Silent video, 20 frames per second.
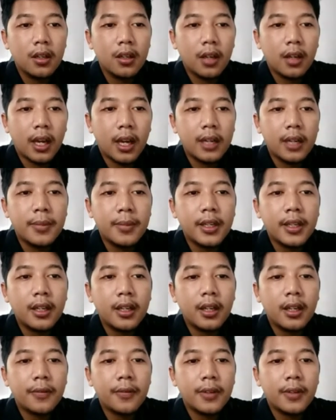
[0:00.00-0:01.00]
At the beginner
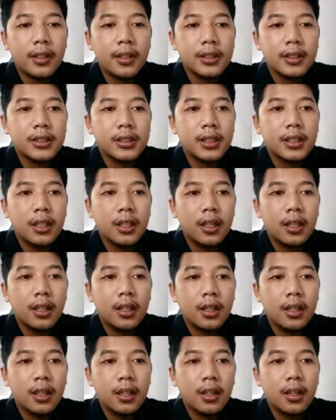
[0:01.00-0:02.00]
levels,
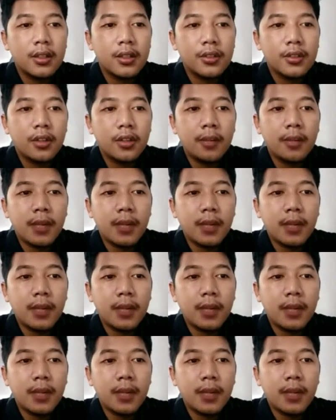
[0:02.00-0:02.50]
students